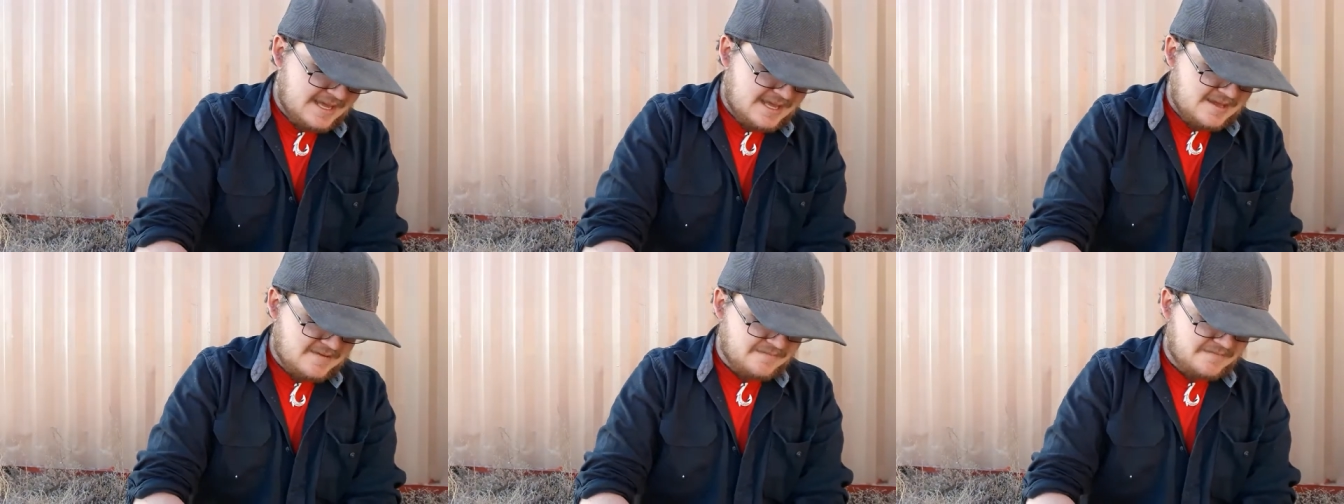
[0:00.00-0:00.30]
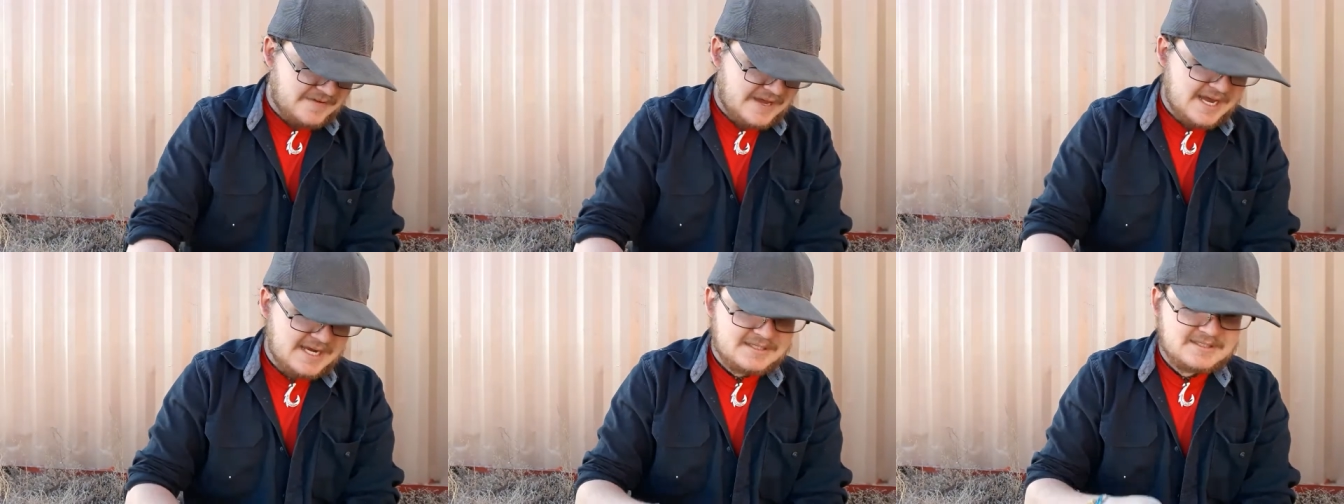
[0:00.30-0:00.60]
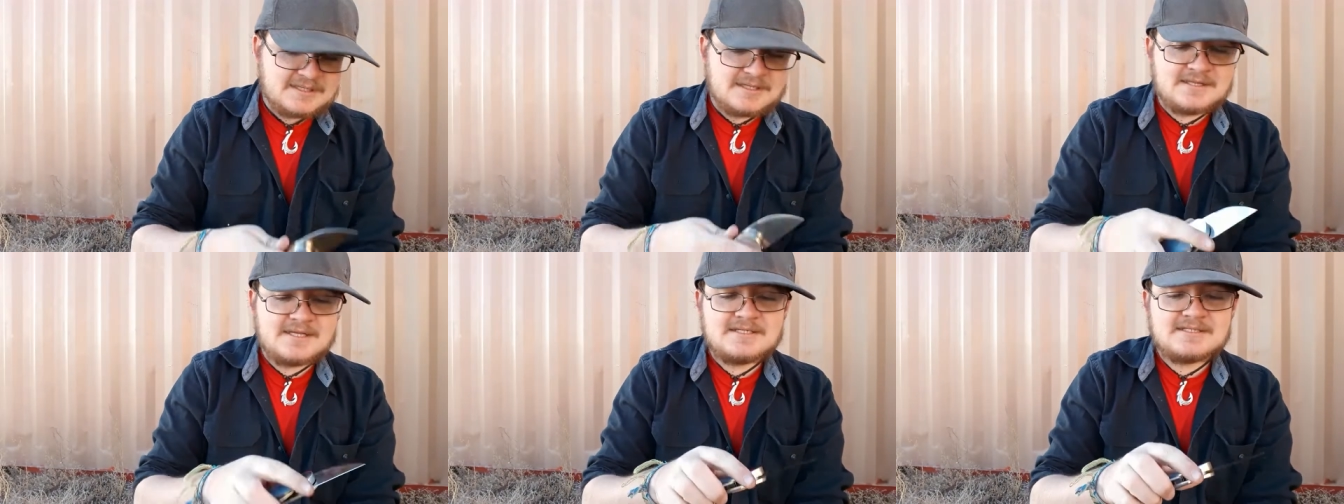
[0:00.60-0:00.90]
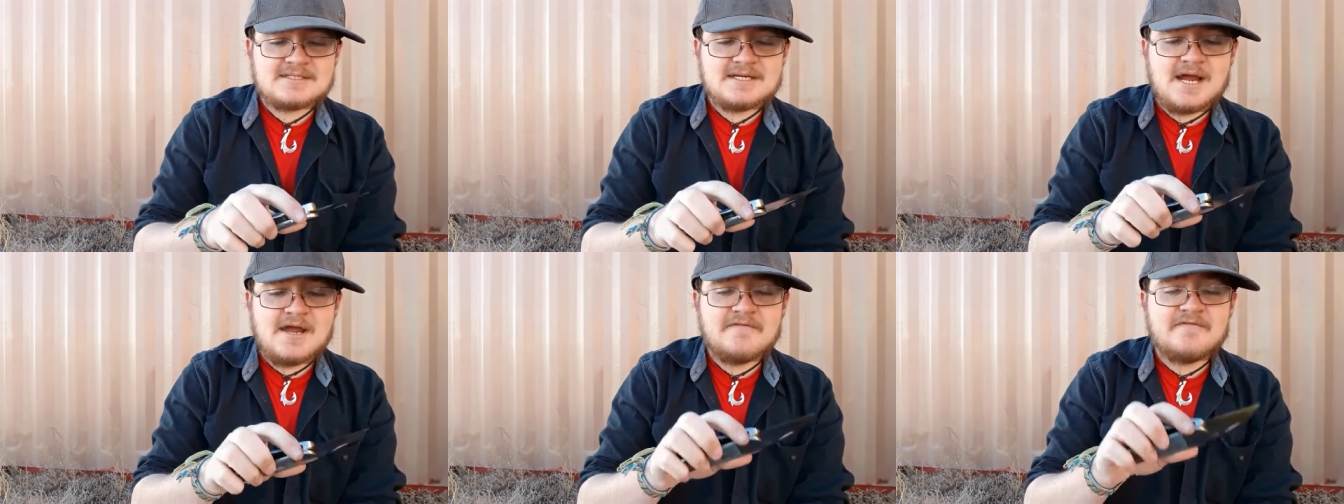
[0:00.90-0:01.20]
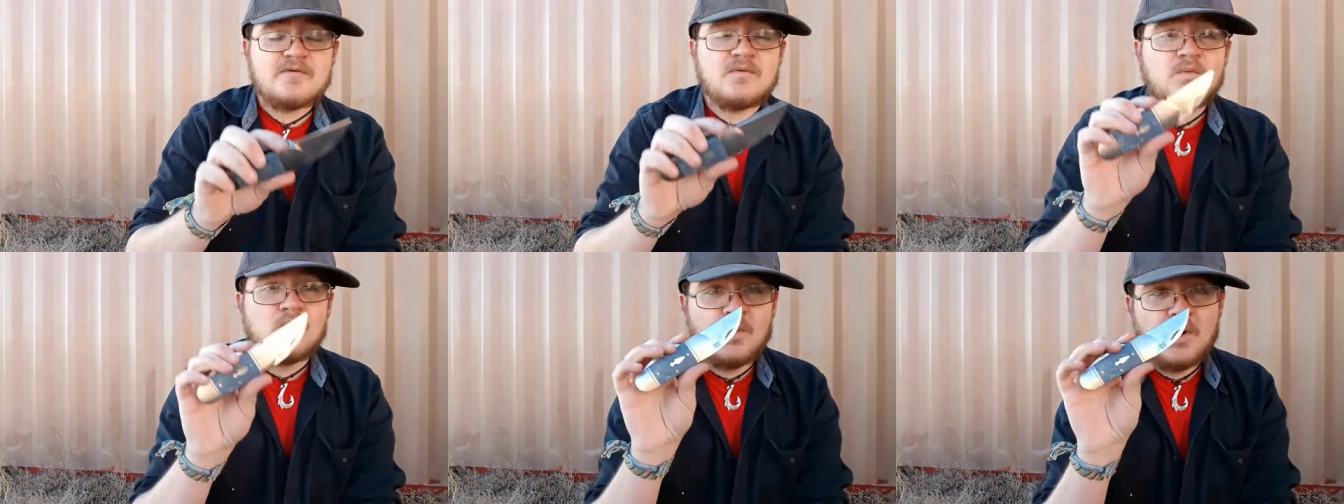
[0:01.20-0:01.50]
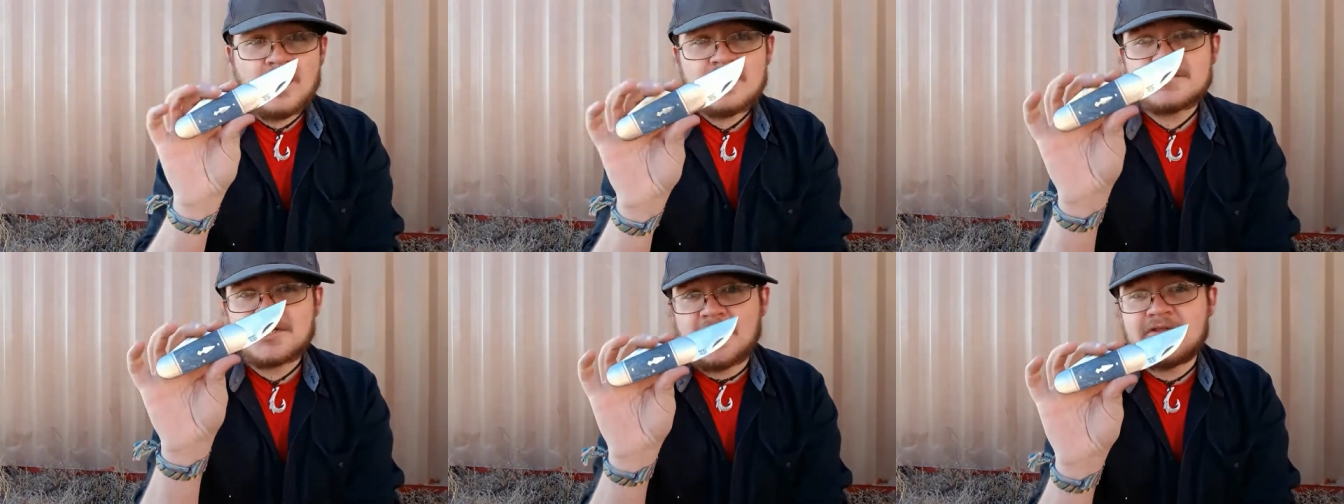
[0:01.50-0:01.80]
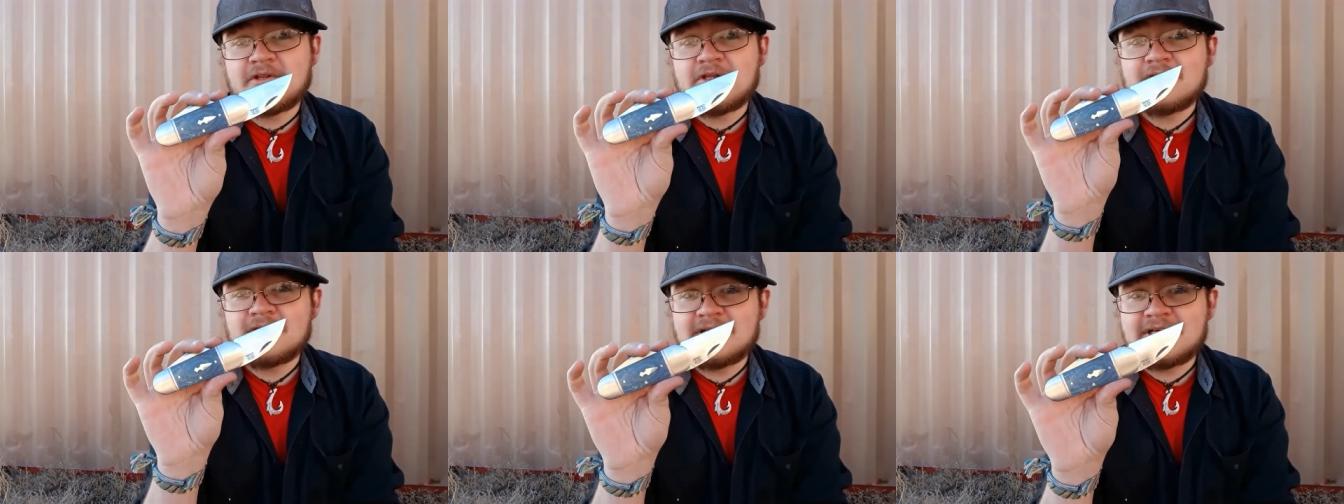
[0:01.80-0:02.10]
In fact, this knife was on
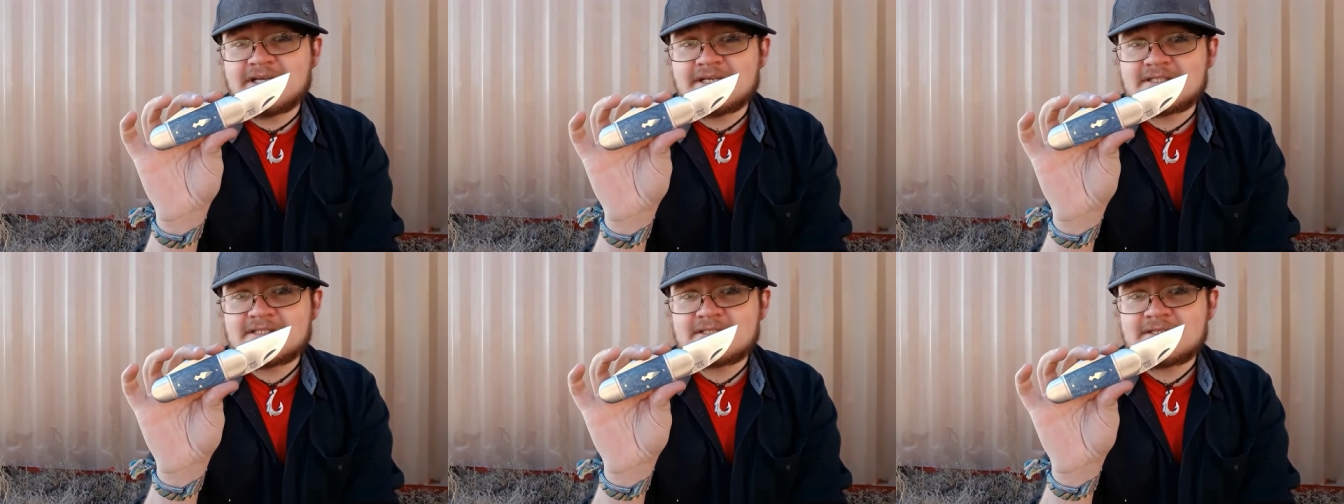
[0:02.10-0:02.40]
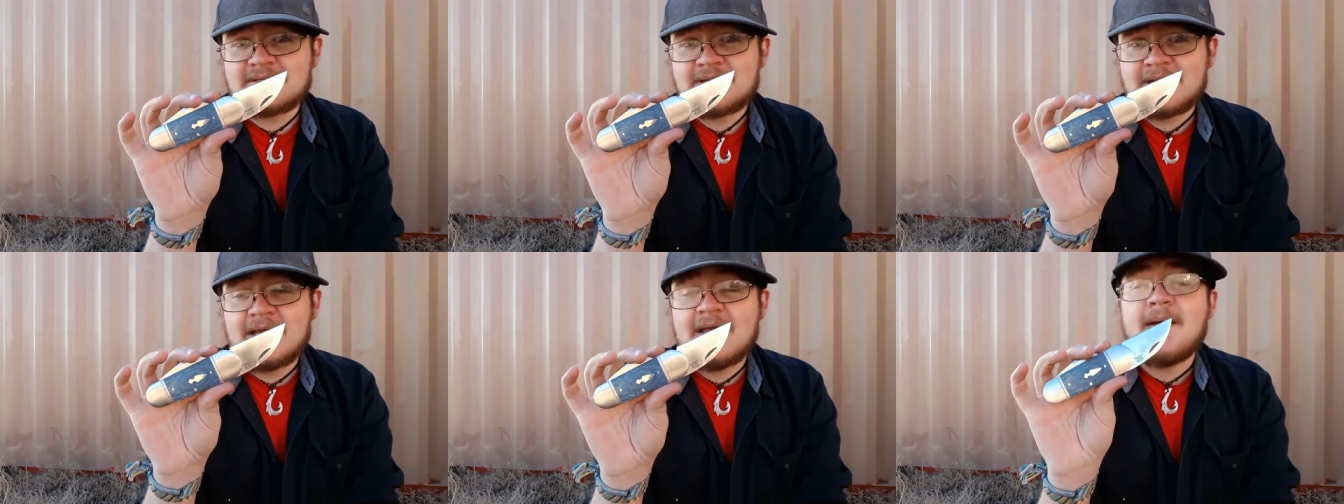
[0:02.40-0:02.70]
the list.